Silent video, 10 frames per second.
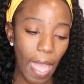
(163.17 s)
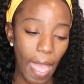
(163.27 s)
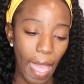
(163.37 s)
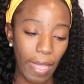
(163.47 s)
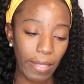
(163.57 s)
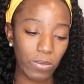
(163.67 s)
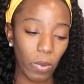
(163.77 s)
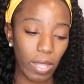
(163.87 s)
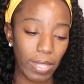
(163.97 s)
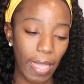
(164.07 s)
and
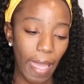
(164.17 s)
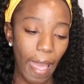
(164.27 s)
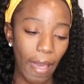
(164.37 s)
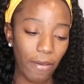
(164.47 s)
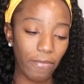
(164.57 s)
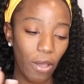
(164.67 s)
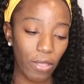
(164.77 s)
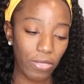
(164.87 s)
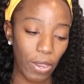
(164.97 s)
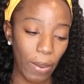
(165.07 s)
what they have
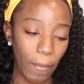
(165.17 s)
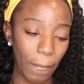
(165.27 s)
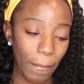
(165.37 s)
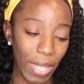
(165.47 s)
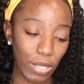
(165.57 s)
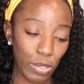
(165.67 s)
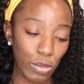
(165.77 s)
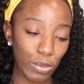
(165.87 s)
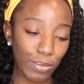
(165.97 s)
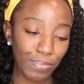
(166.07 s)
on their
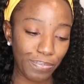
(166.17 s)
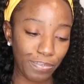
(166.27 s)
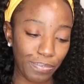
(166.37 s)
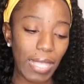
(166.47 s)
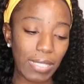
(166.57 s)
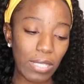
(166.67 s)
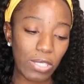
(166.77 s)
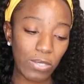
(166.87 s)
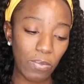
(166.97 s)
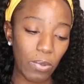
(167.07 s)
menu is
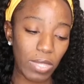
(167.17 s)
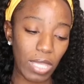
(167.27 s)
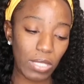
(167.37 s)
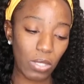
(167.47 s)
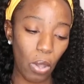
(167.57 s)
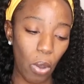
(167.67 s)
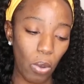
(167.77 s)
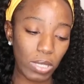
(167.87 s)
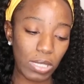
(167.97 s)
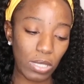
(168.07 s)
smoothies,
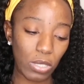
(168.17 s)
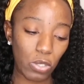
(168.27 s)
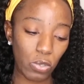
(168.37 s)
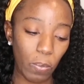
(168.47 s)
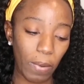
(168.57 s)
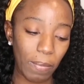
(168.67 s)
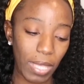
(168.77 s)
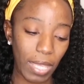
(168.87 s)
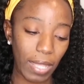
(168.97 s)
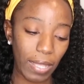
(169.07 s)
oats, super
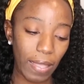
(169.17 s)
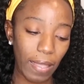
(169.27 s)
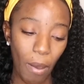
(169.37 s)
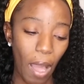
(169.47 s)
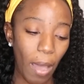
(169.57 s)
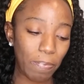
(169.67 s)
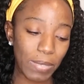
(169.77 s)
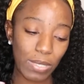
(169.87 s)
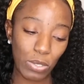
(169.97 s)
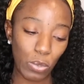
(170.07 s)
meal, pop
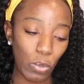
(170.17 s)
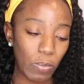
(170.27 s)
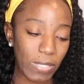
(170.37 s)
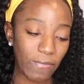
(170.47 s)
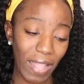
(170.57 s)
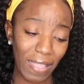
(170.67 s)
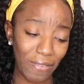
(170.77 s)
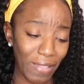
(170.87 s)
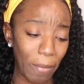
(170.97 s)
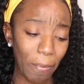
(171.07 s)
soups,
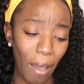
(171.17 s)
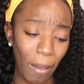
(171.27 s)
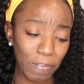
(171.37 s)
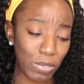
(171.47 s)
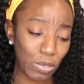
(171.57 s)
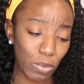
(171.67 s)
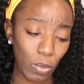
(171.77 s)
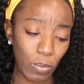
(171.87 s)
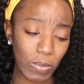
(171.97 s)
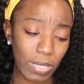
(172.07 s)
falafel pop
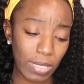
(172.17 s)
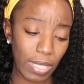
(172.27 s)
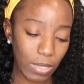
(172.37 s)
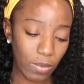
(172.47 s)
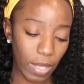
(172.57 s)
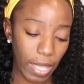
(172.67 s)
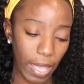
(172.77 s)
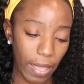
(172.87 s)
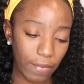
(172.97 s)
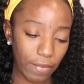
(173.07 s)
soups. That's what they
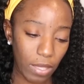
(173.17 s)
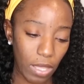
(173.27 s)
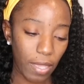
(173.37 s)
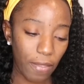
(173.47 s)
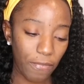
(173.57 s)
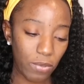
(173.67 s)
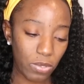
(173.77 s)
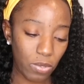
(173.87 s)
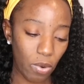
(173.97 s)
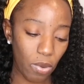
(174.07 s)
have. If you
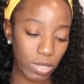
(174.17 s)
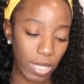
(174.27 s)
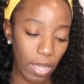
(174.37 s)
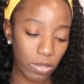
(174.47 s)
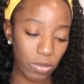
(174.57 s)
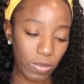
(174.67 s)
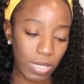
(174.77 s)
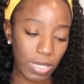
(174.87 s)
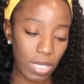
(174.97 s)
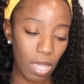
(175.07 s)
scroll down, you'll
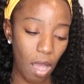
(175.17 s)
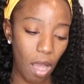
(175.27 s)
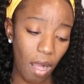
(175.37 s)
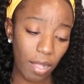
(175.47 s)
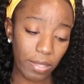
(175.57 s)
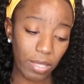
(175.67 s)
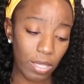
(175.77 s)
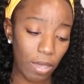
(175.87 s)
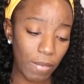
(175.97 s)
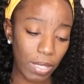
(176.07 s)
see all the
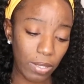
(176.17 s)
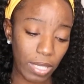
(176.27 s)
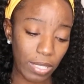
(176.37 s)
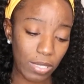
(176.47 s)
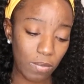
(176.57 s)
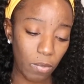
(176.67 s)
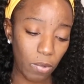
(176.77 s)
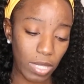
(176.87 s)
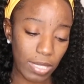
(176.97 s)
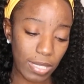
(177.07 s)
yummy looking
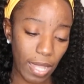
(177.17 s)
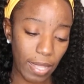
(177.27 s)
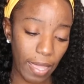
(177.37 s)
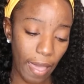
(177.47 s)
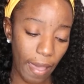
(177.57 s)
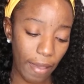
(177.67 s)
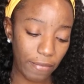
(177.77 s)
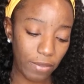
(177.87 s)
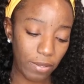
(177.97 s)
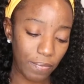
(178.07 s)
smoothies that they
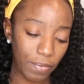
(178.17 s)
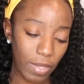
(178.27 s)
have.